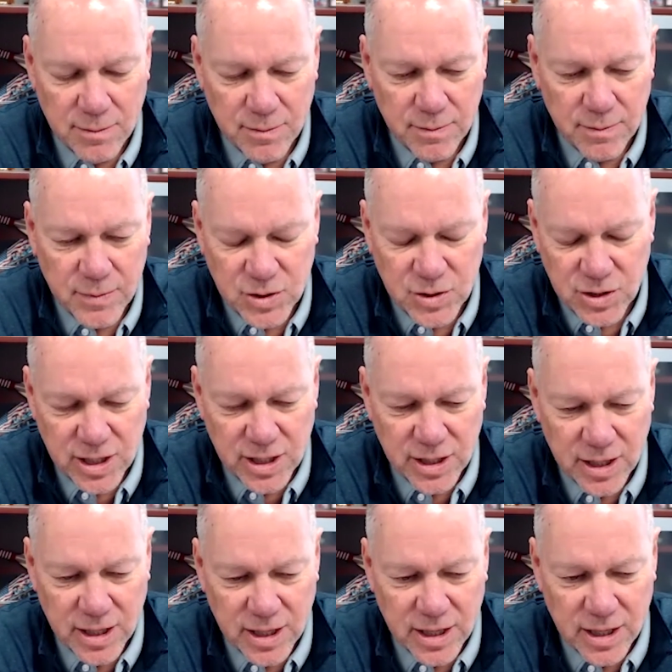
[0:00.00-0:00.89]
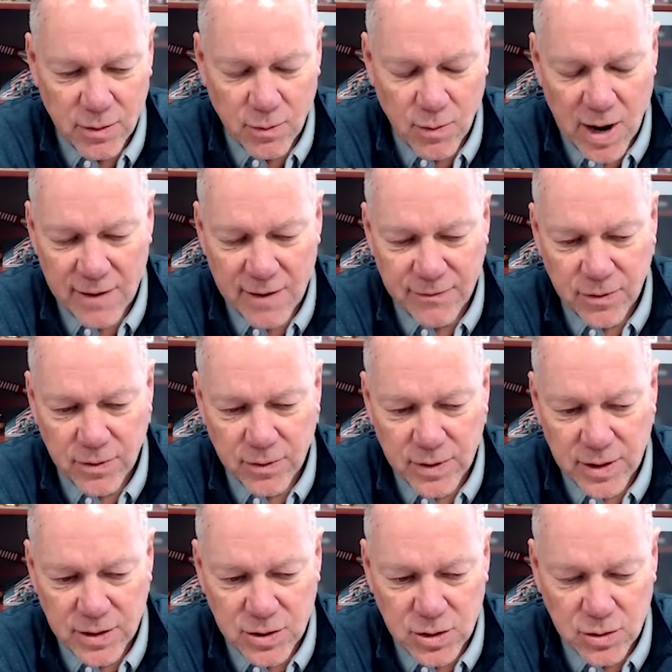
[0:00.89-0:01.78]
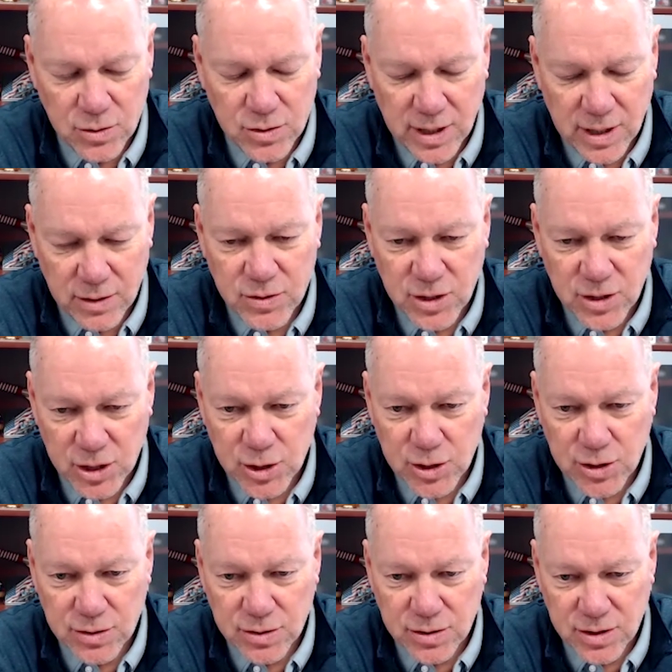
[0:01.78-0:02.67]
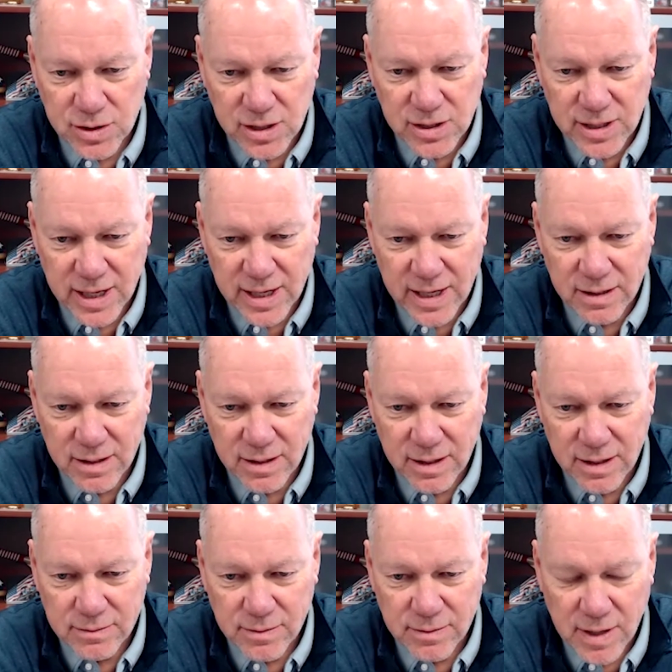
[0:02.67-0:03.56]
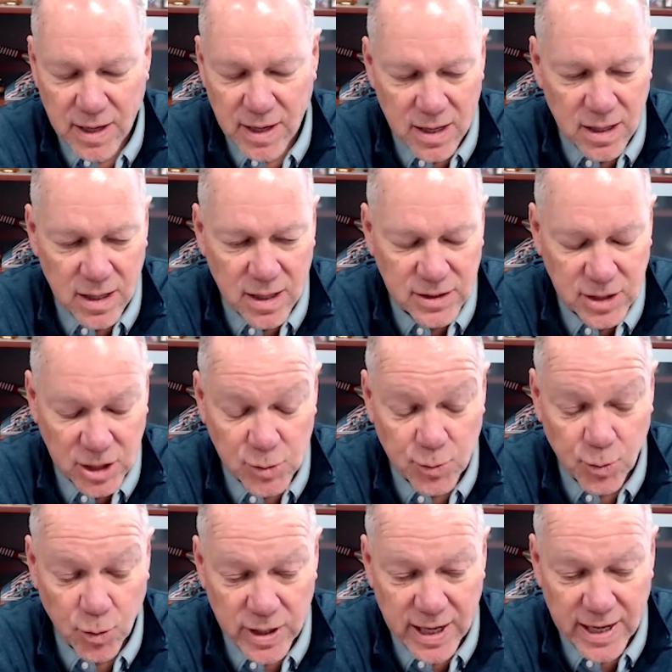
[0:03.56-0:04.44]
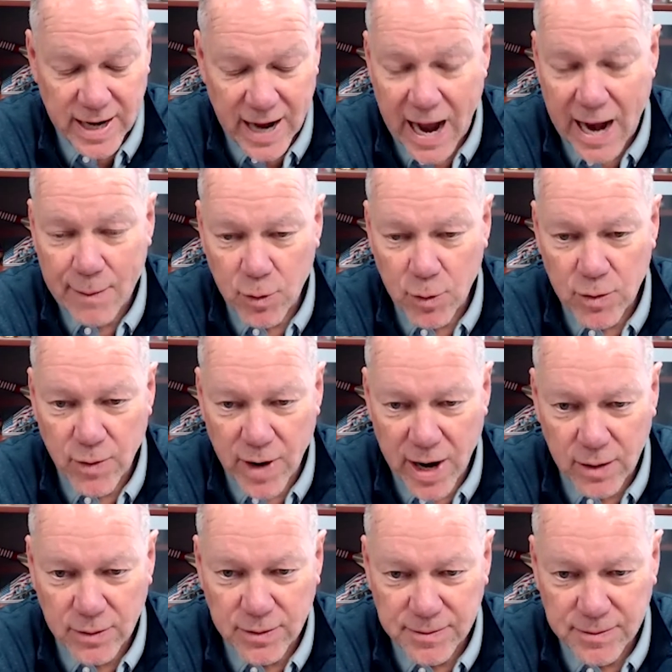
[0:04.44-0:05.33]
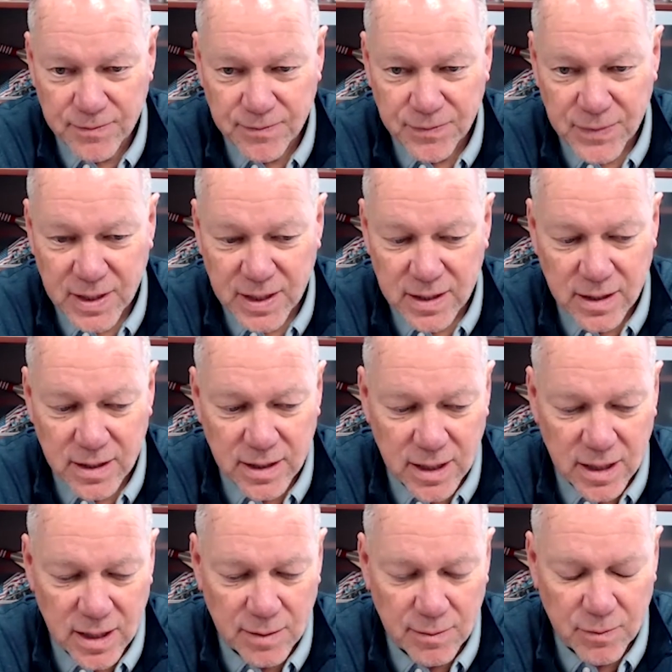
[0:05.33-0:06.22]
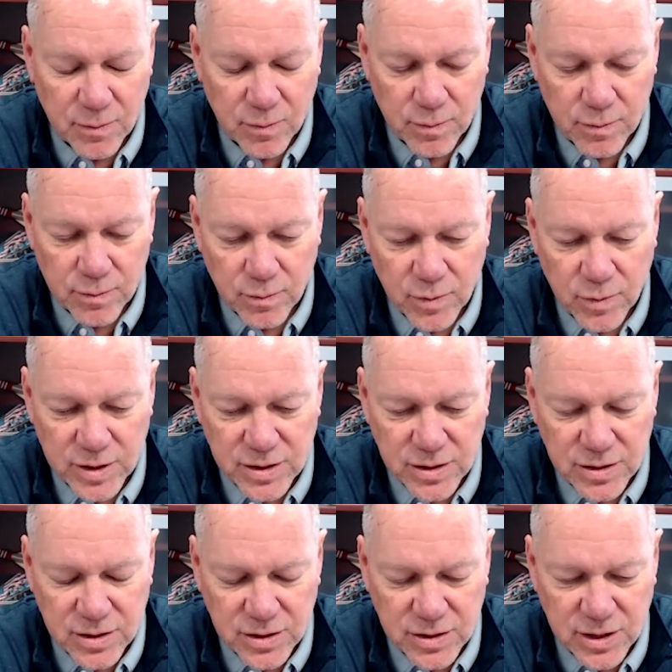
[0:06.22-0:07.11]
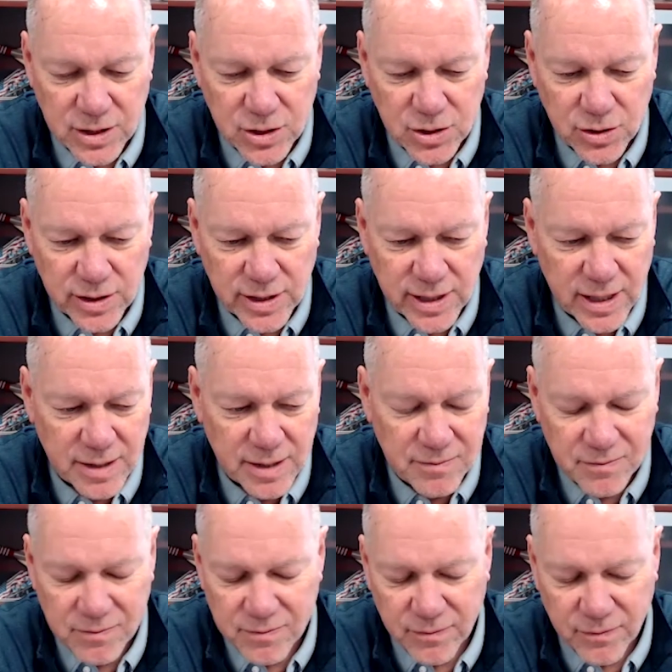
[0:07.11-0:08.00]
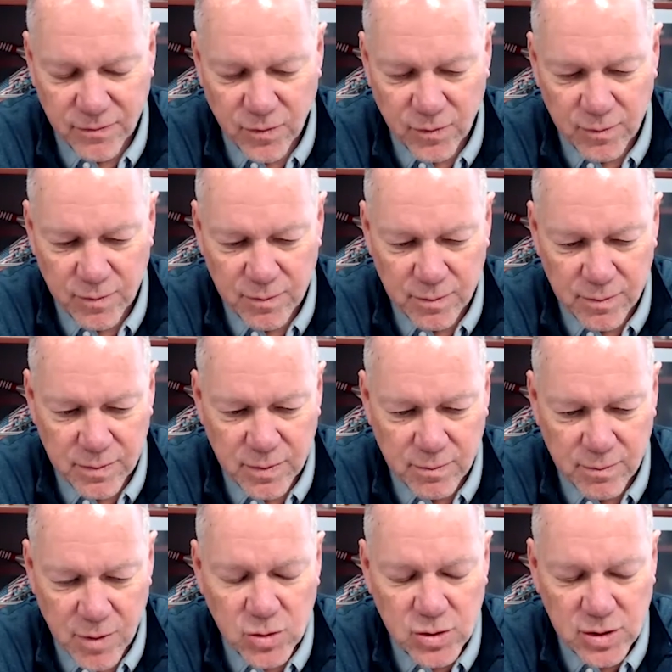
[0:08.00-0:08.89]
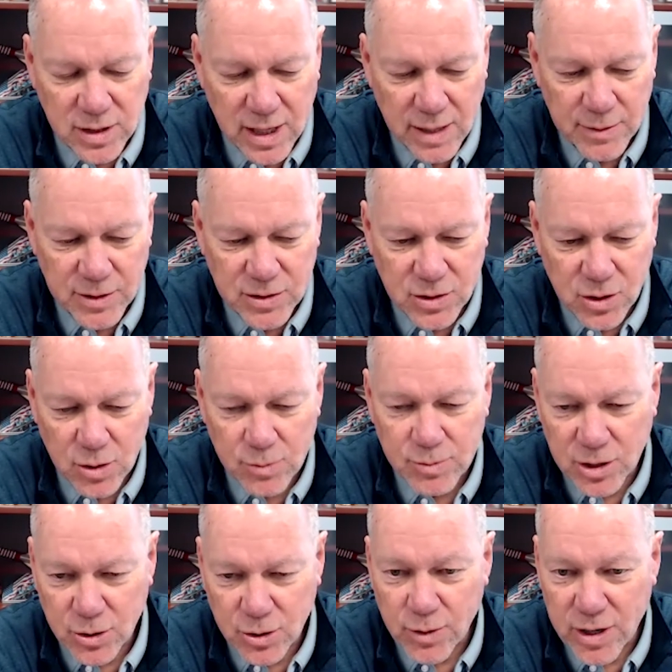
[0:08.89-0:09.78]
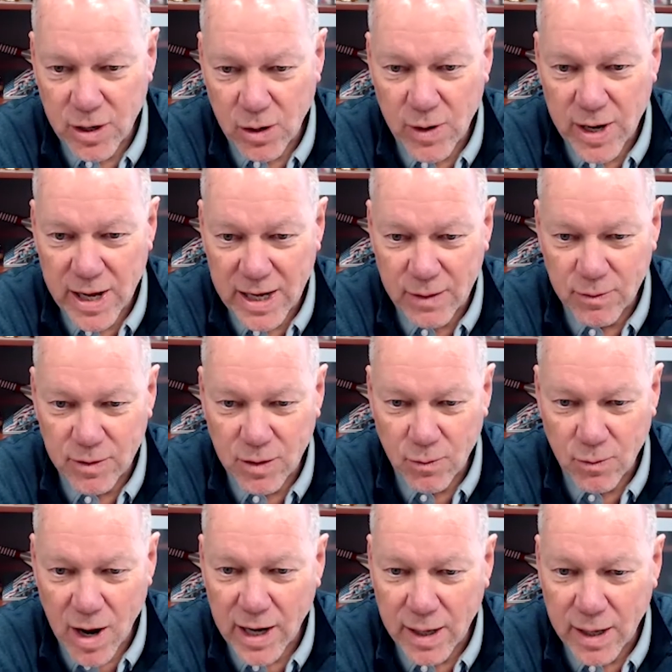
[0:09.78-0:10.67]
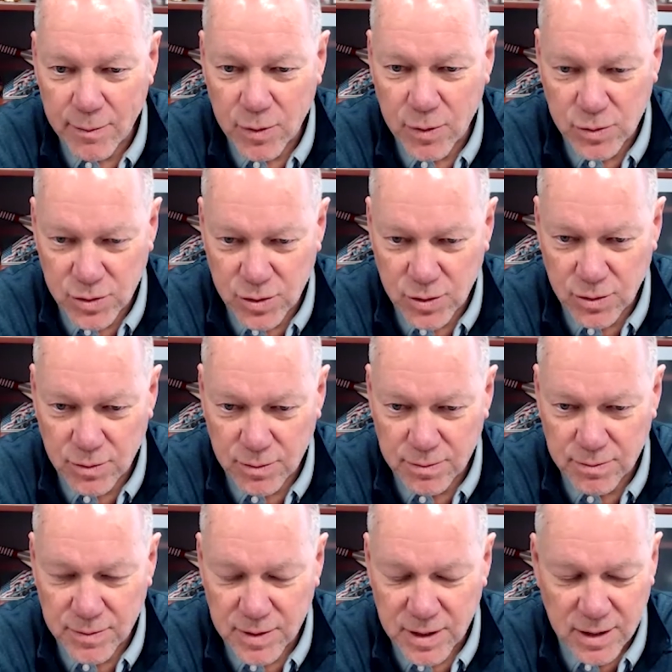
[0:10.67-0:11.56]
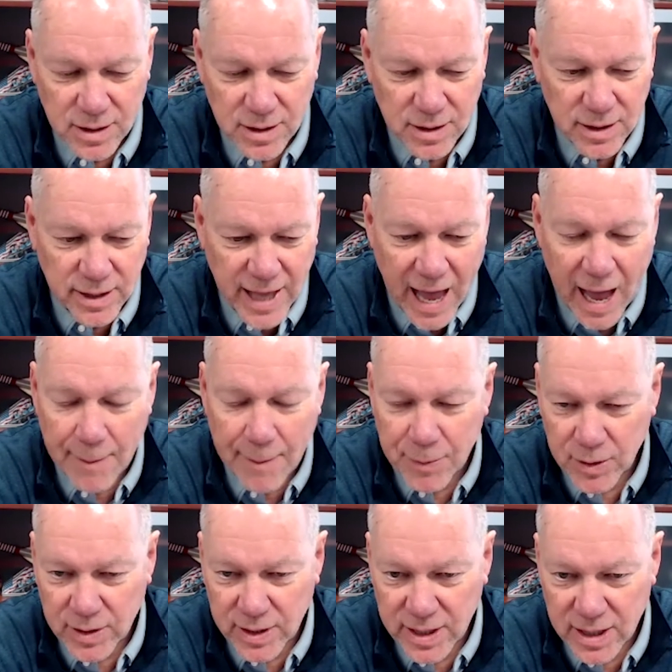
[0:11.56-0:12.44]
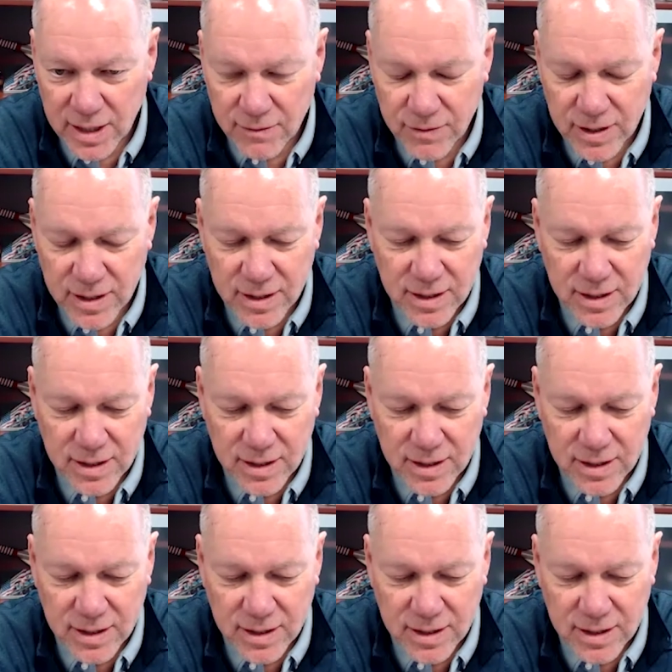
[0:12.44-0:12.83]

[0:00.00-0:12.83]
machine gun and a rifle that shoots our 6.8 hybrid round, which is essentially most layman's terms, a 308 with a rocket booster cap on the end of it.